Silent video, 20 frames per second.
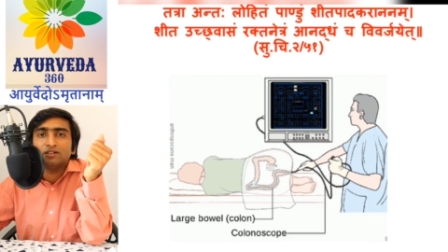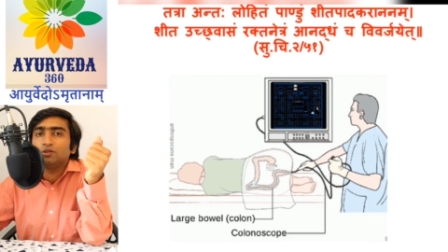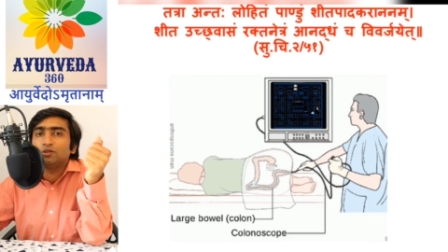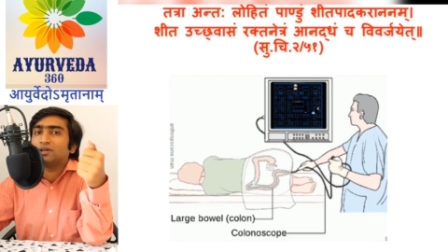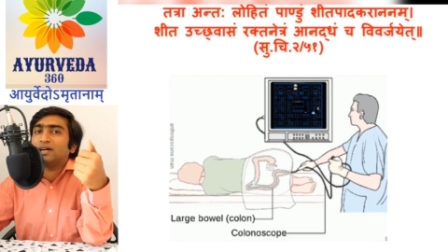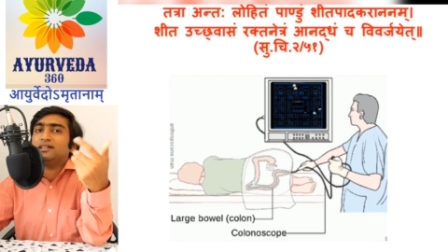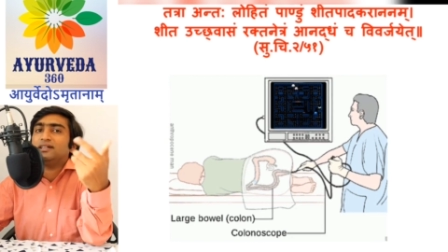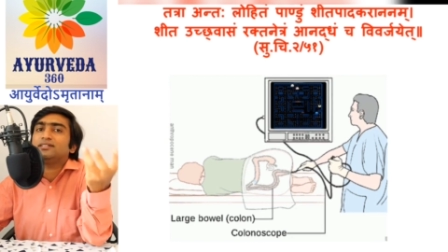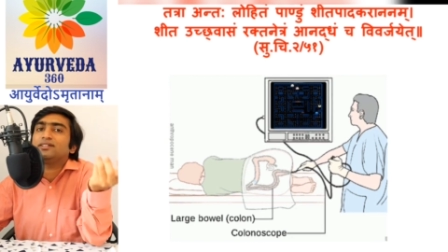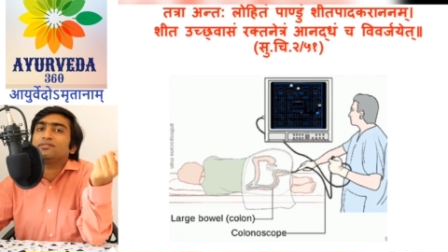
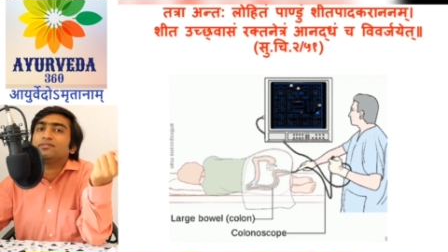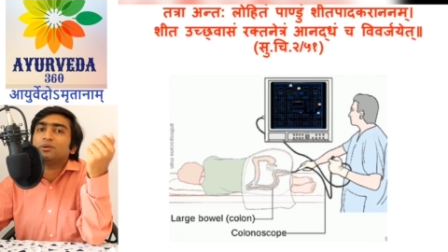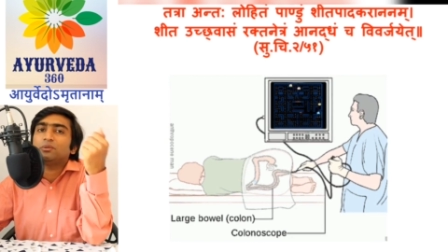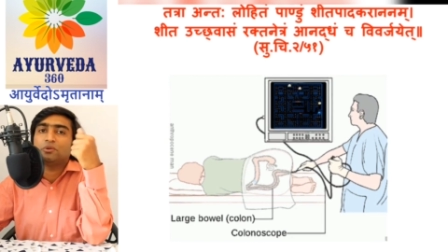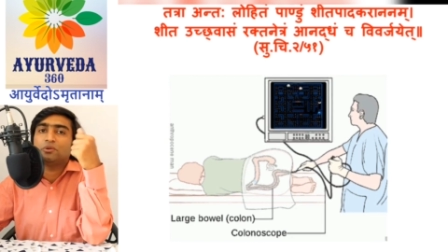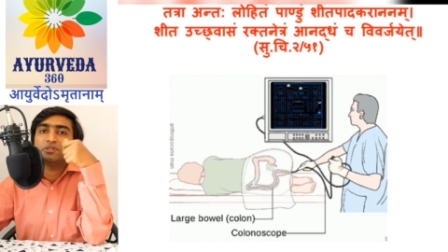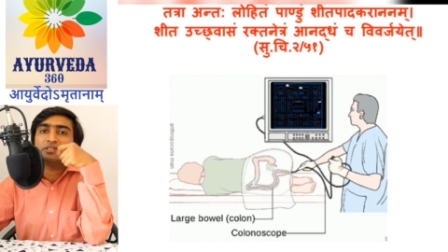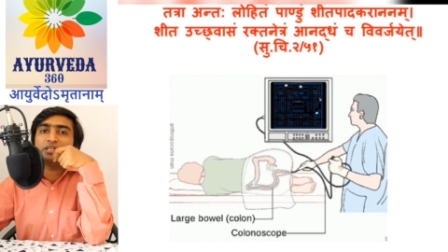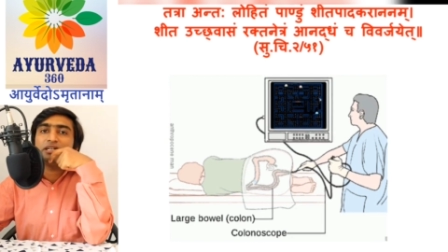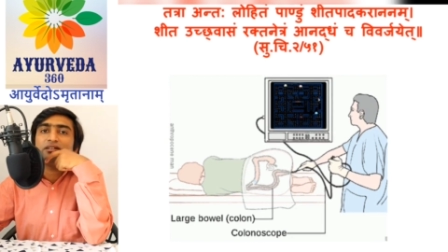you can't see from
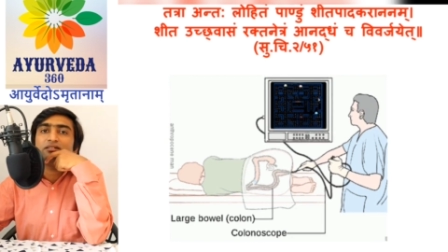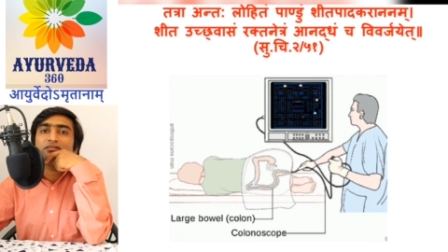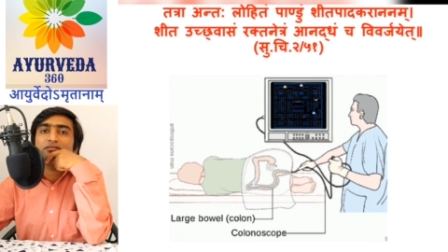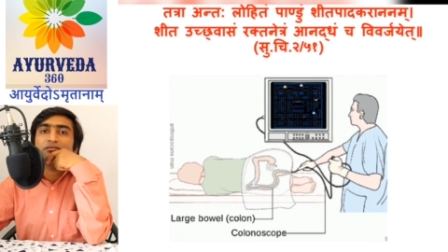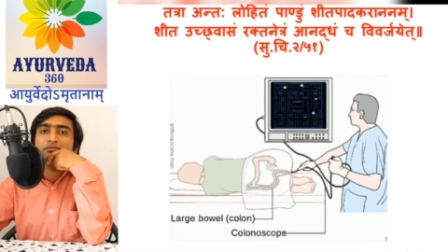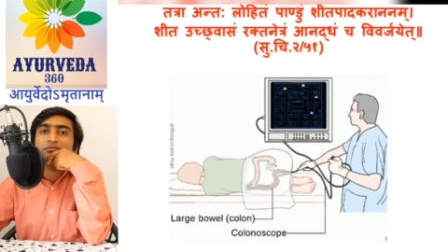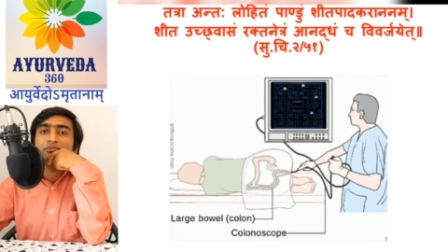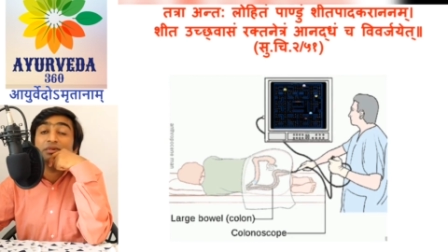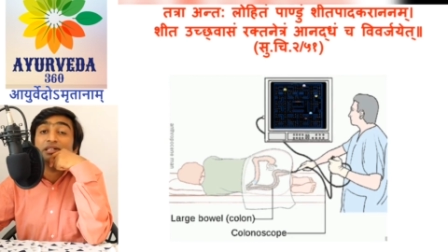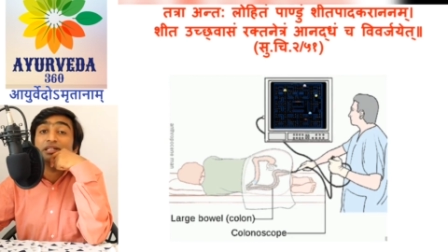outside,
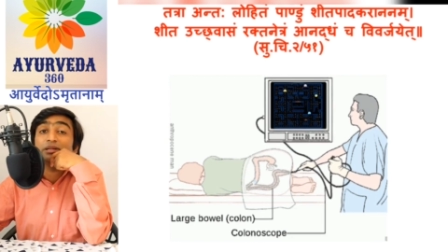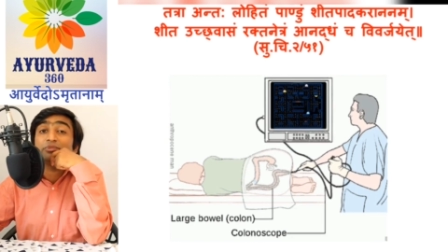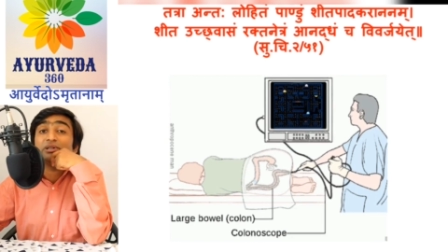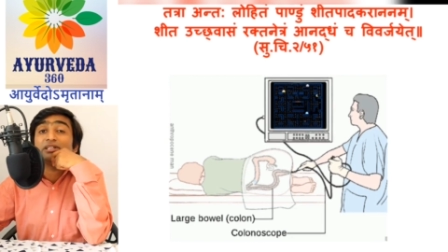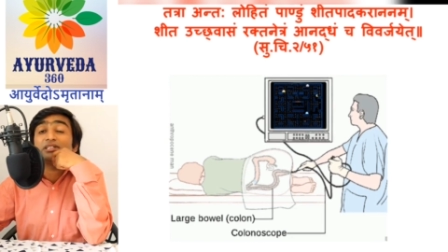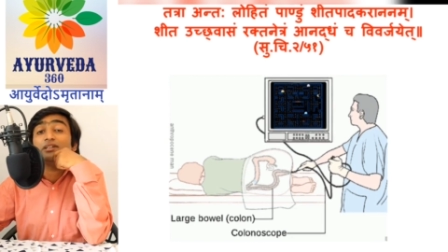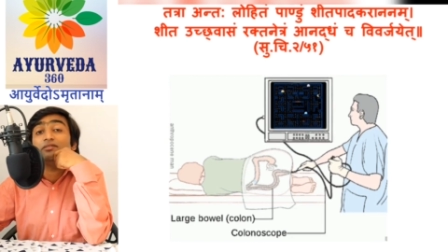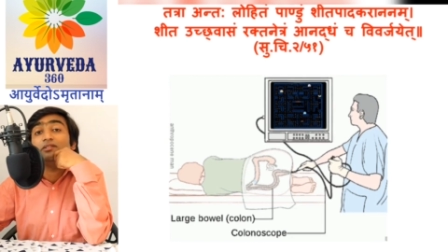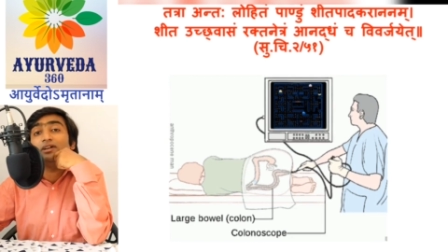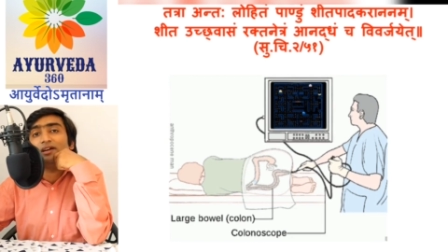but the
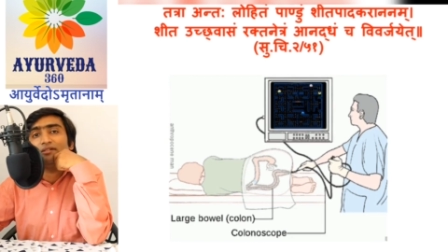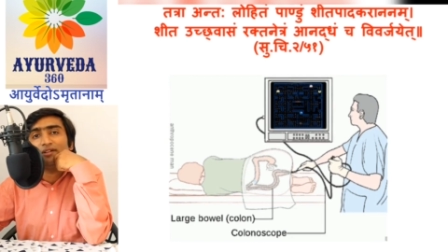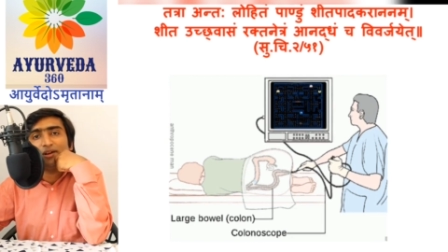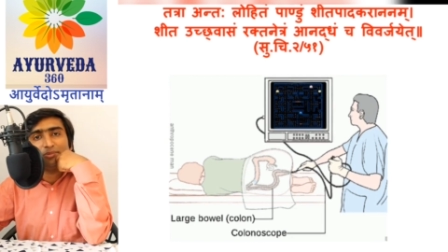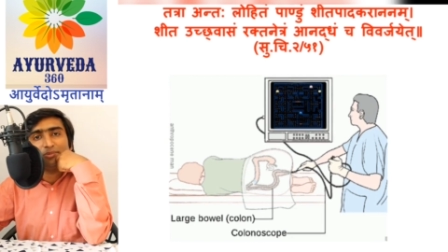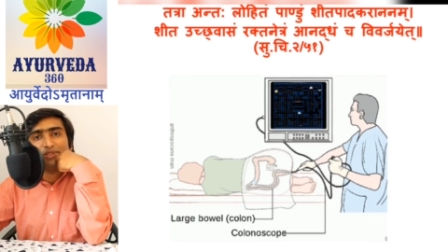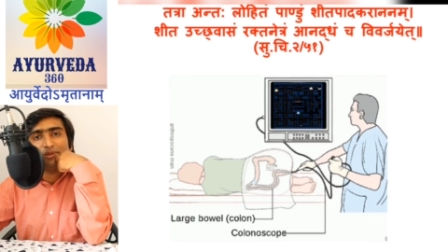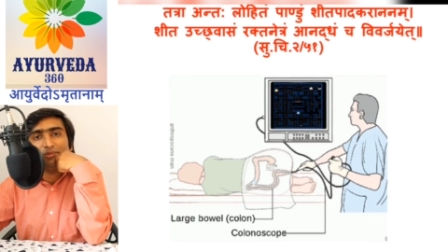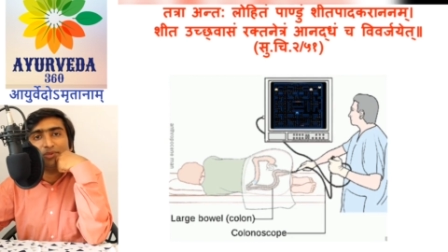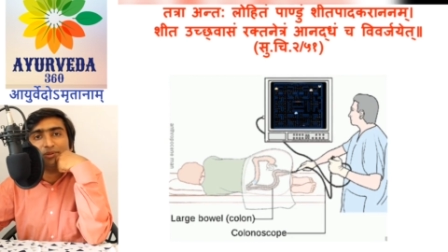person will
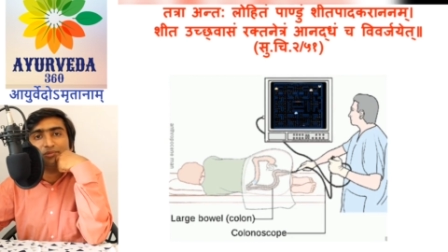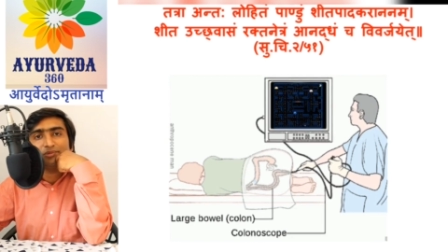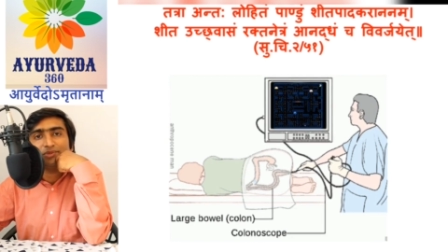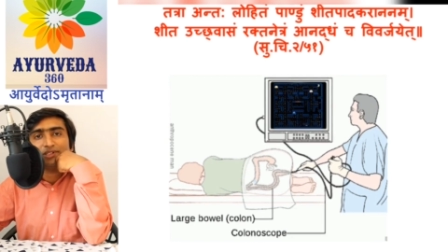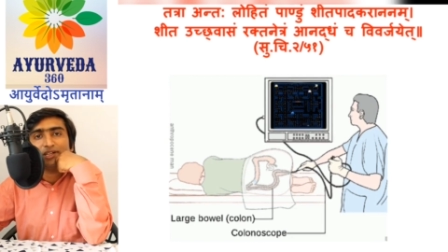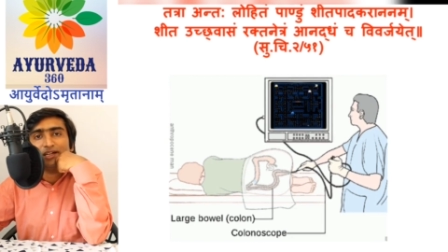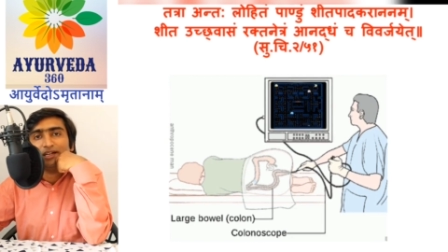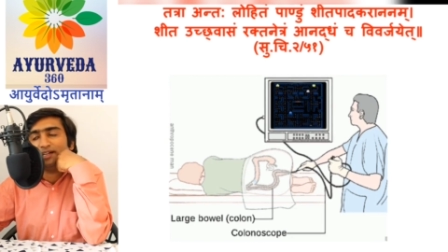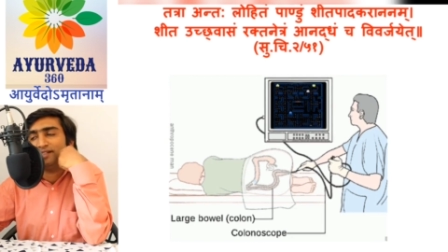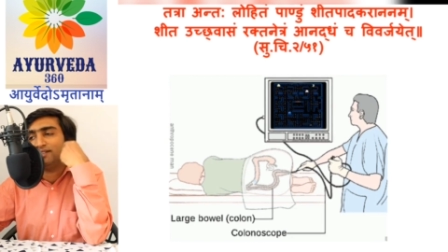develop
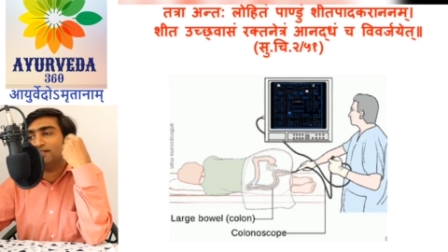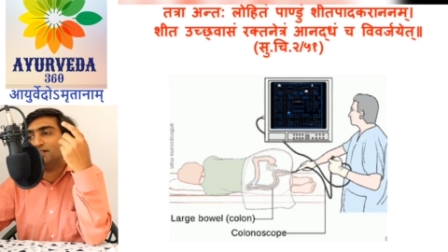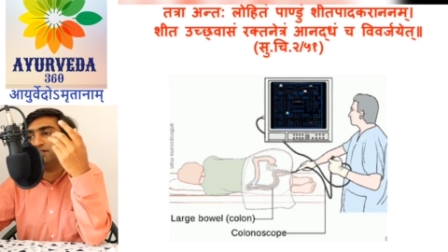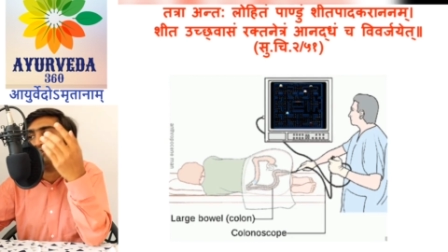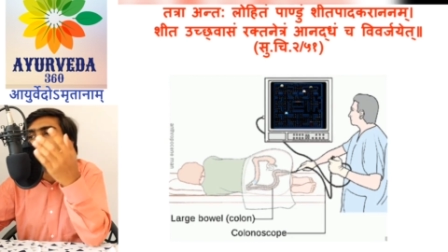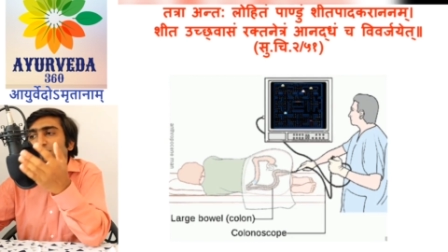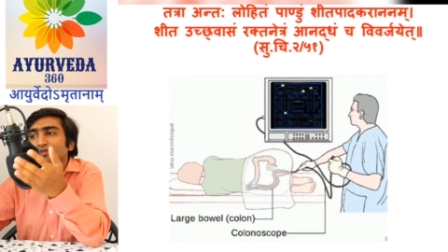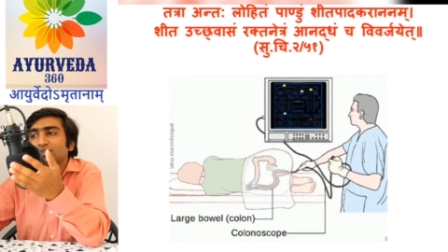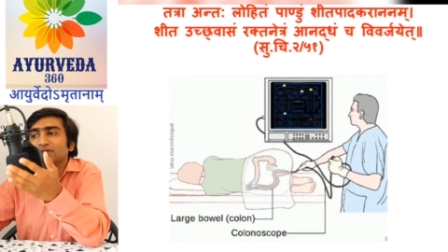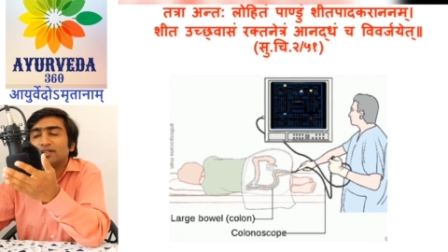symptoms. And
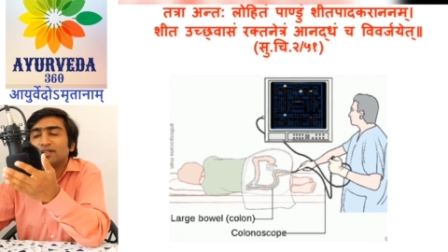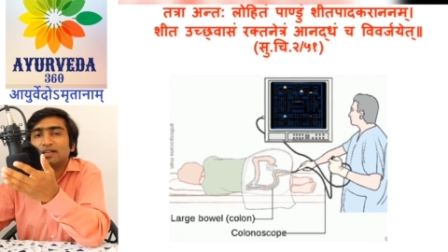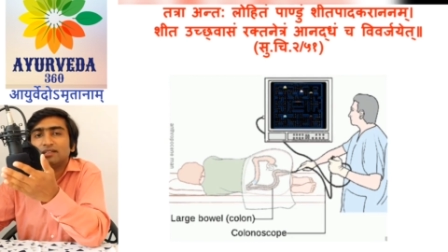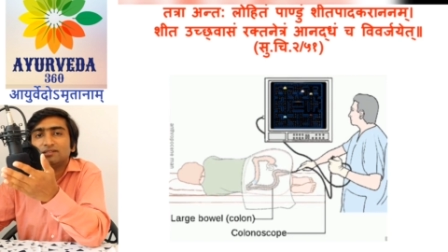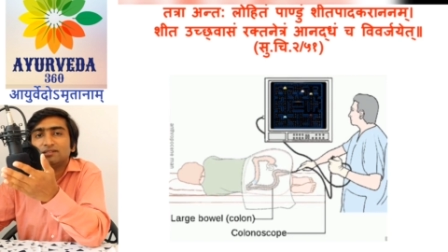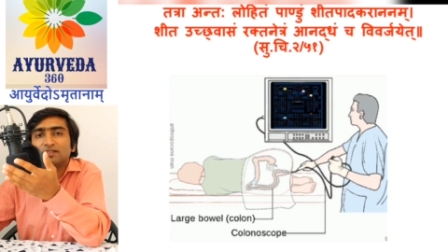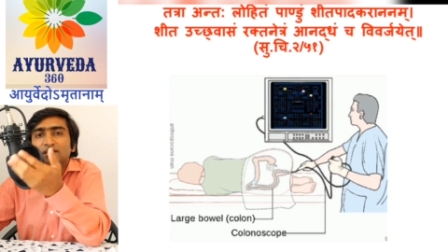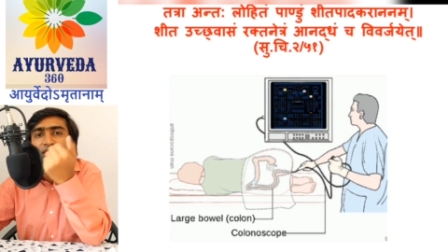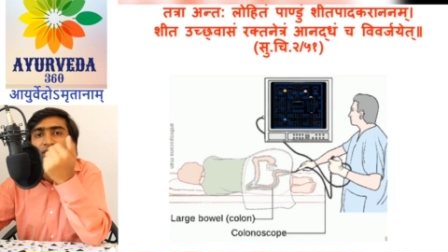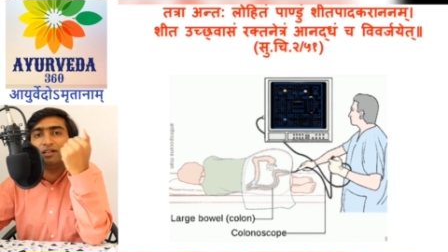Acharya Sushruta
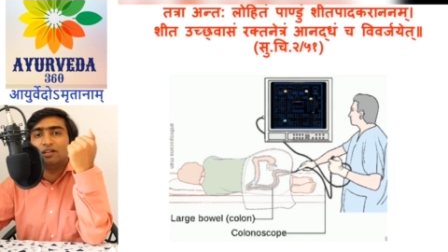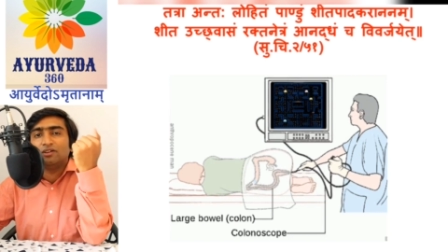has